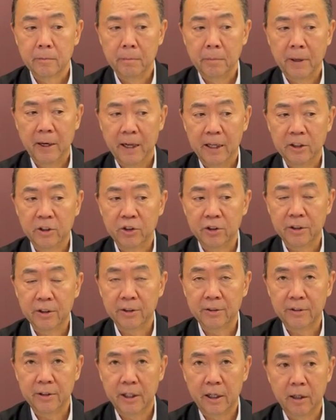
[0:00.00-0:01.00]
plunge
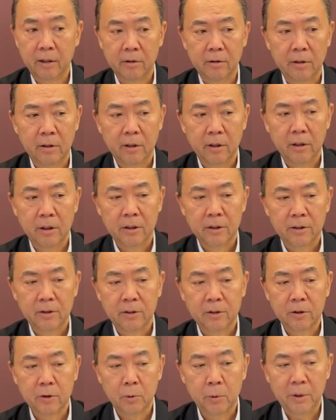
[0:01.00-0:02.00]
this down,
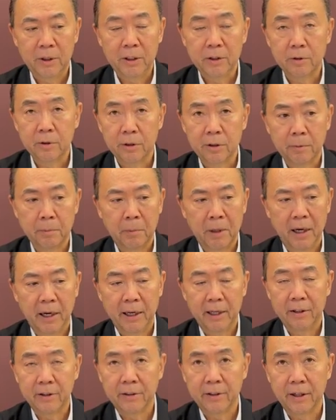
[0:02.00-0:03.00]
squeeze with my
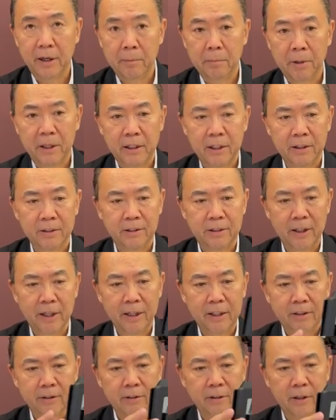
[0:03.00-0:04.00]
thumb and
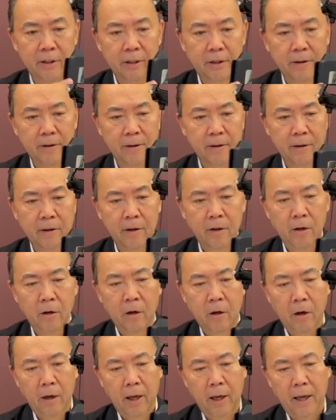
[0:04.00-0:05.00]
index,
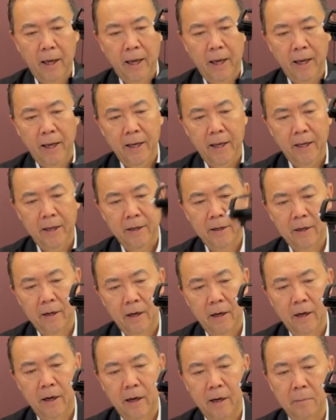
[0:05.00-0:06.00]
and
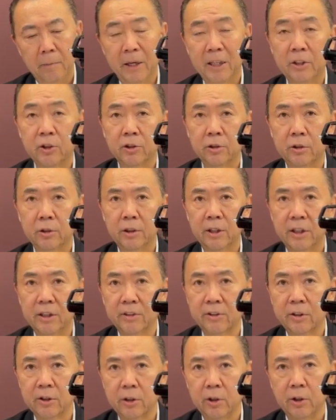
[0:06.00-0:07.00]
I make sure it's
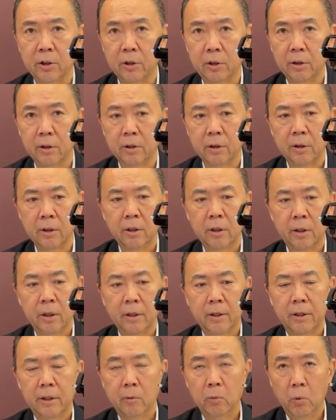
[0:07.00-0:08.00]
secure.
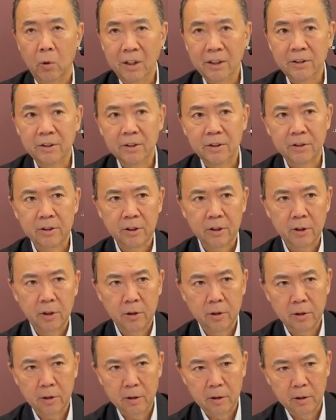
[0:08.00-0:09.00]
Then once it's
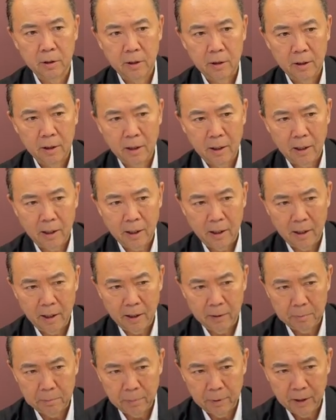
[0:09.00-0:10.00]
secure, I
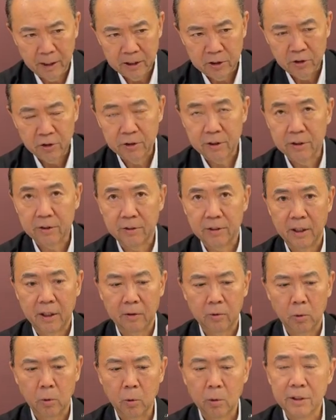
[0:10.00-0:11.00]
plunge this
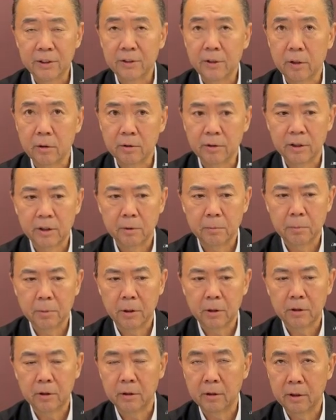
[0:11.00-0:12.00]
down, always holding the
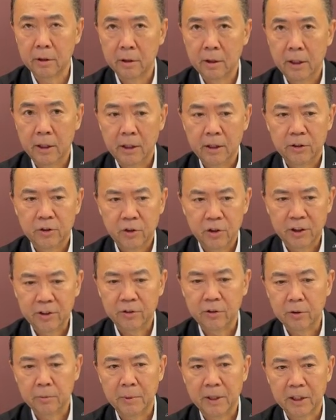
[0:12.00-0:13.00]
bottle
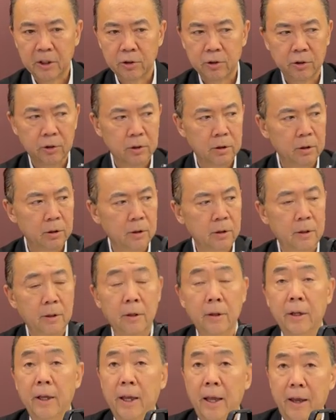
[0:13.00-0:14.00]
just to make sure
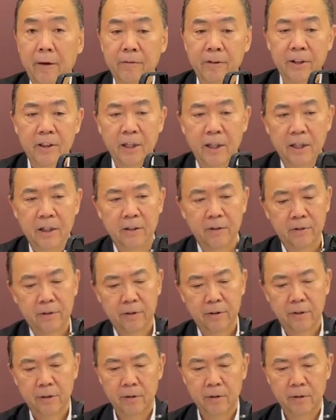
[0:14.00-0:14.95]
everything is